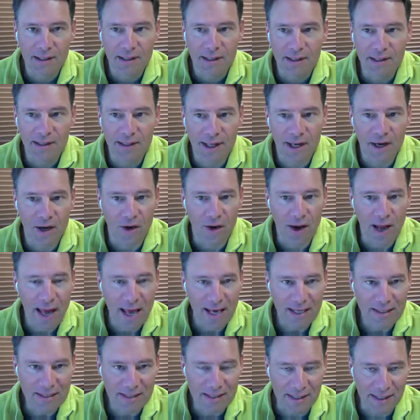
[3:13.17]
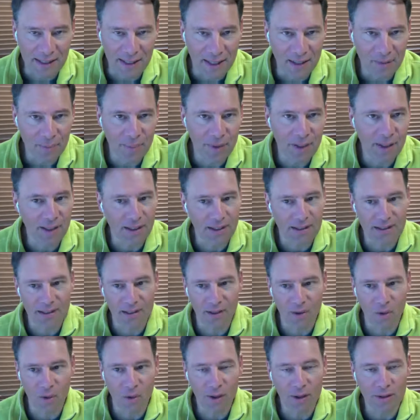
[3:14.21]
that are excellent because the
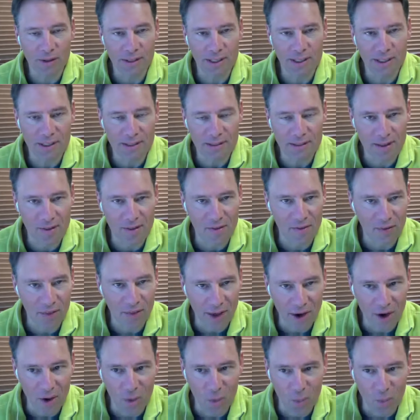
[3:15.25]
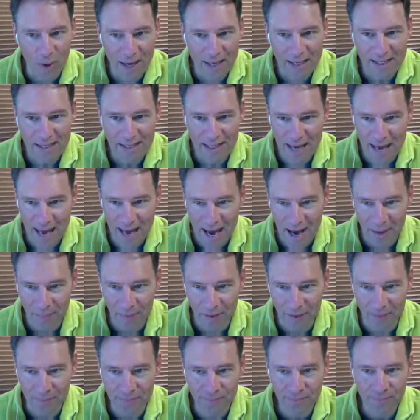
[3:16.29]
loyalty's there waiting to happen.